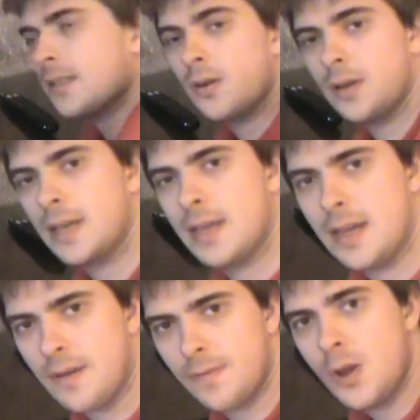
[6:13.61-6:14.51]
is
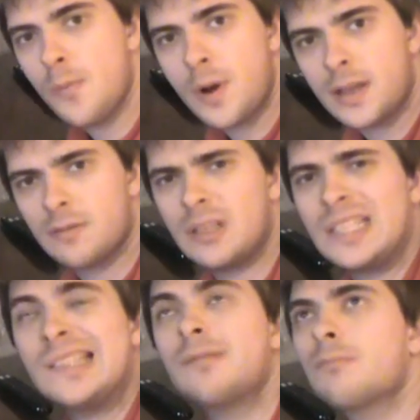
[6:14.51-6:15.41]
only a few months,
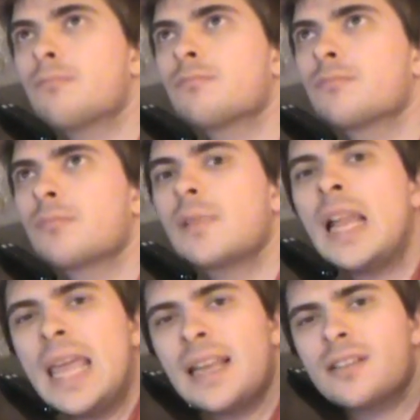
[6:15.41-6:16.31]
well,
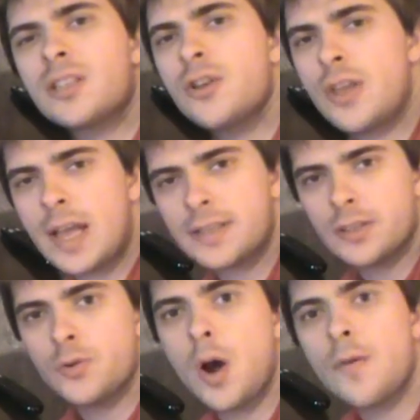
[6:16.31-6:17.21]
late
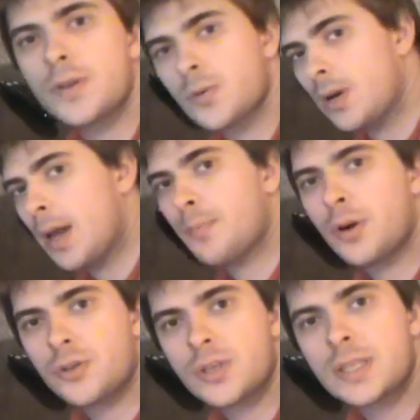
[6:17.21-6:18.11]
2012 is when I
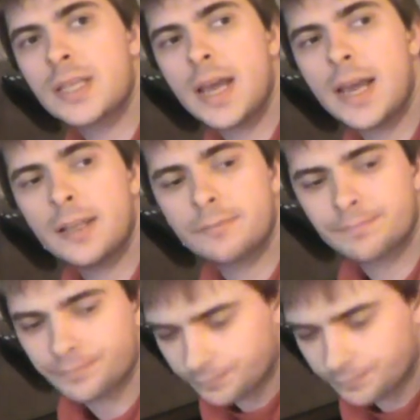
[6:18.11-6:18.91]
purchased that.